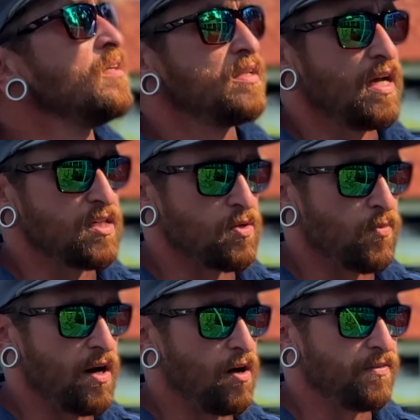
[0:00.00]
catch them
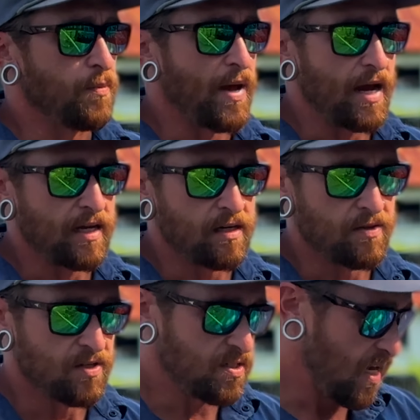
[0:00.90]
right off the back end of
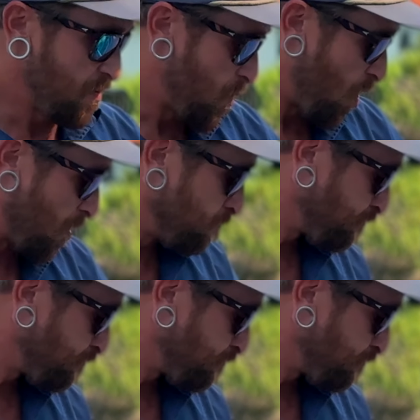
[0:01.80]
the sandbar.